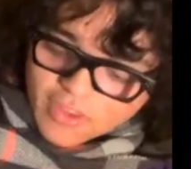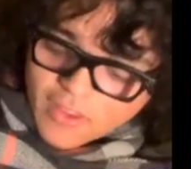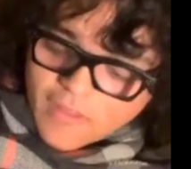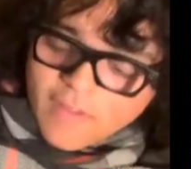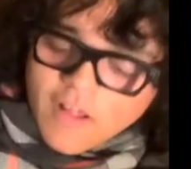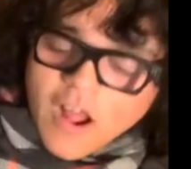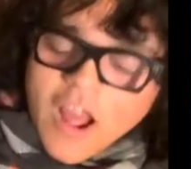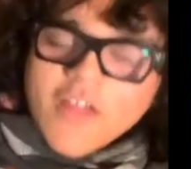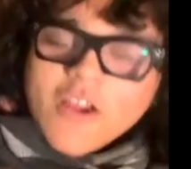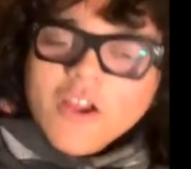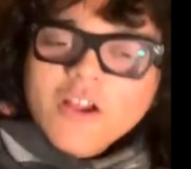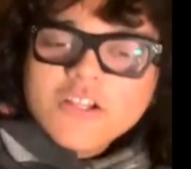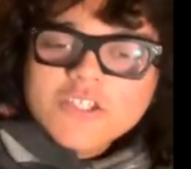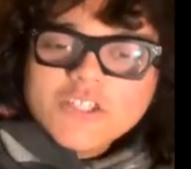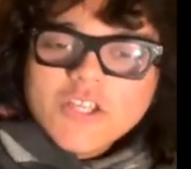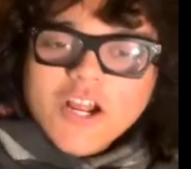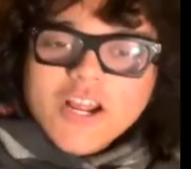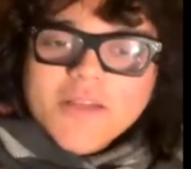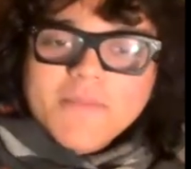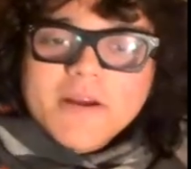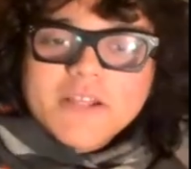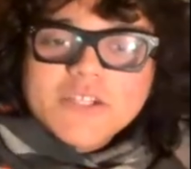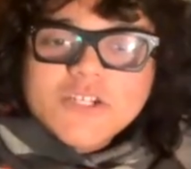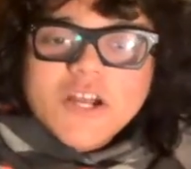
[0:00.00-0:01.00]
I thought you were talking
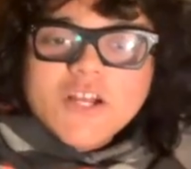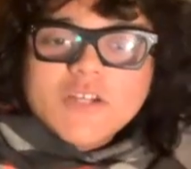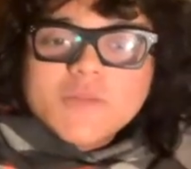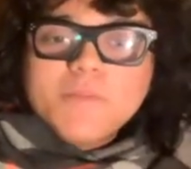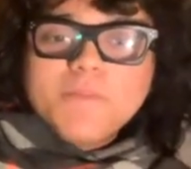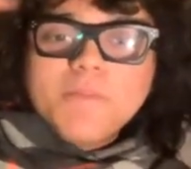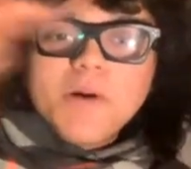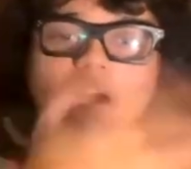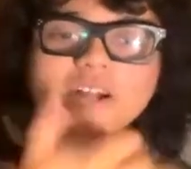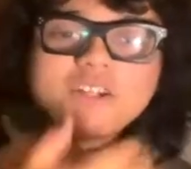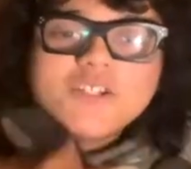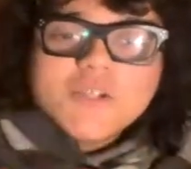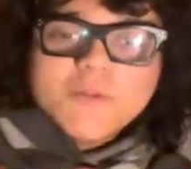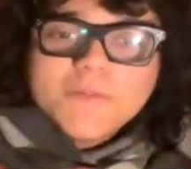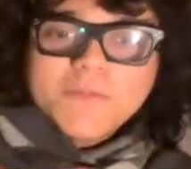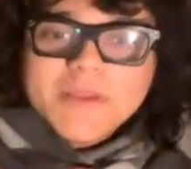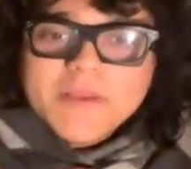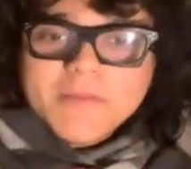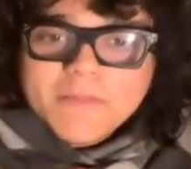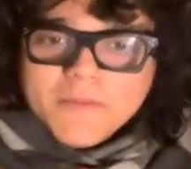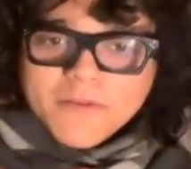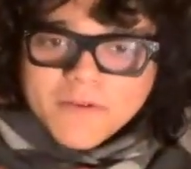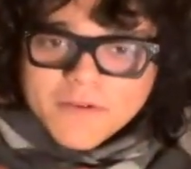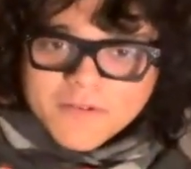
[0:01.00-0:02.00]
about Josh punching
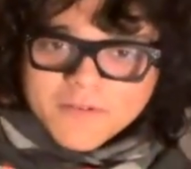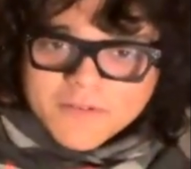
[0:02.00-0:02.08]
people.